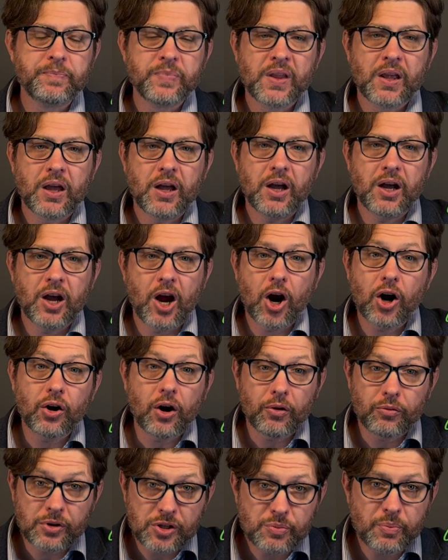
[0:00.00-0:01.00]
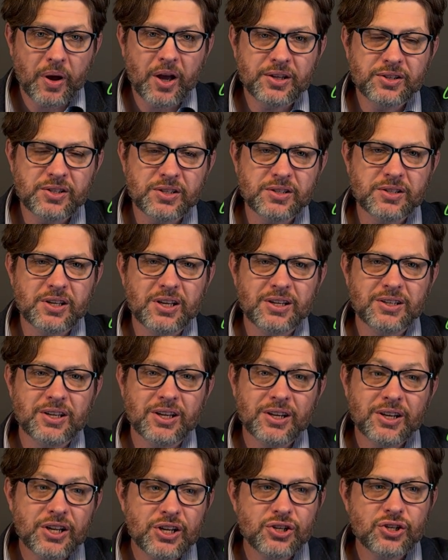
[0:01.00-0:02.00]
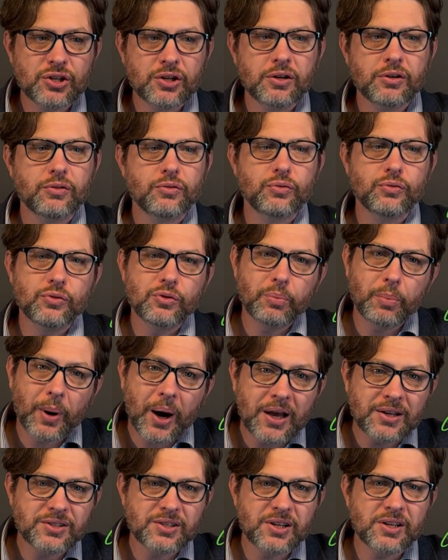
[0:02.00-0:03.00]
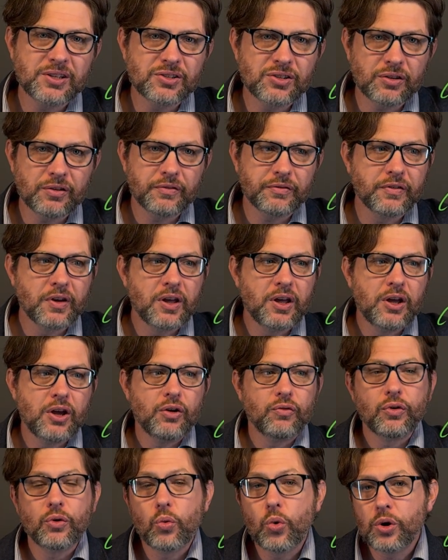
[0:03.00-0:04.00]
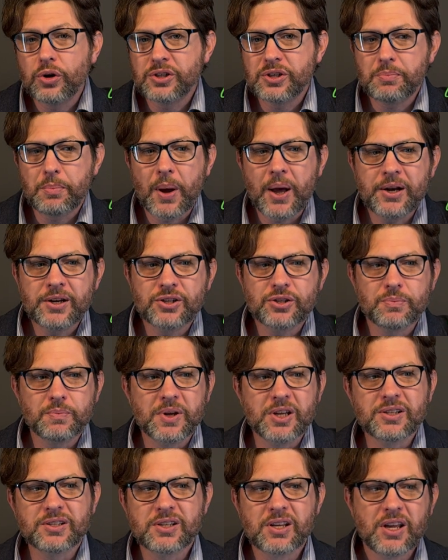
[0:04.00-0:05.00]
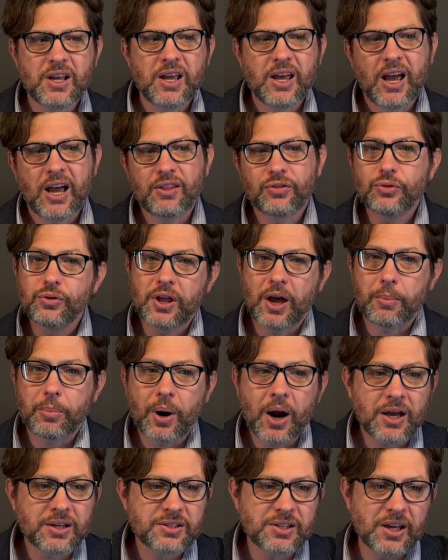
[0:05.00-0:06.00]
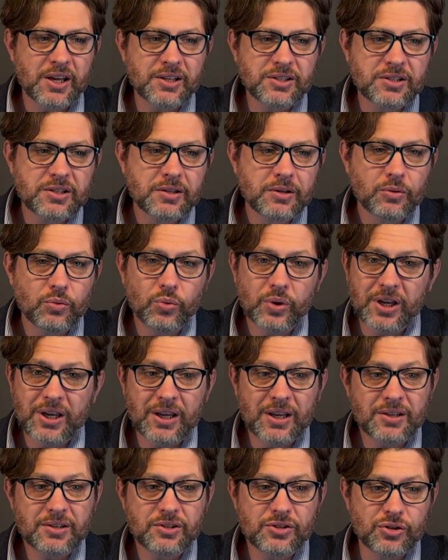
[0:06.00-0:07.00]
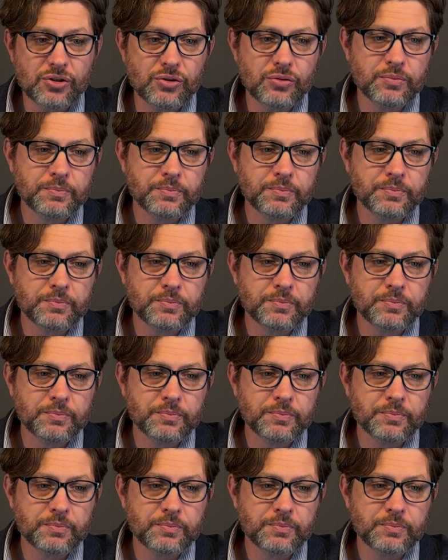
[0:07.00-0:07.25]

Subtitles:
our responses get conditioned through the process of rewards and punishments. And through that process, we get to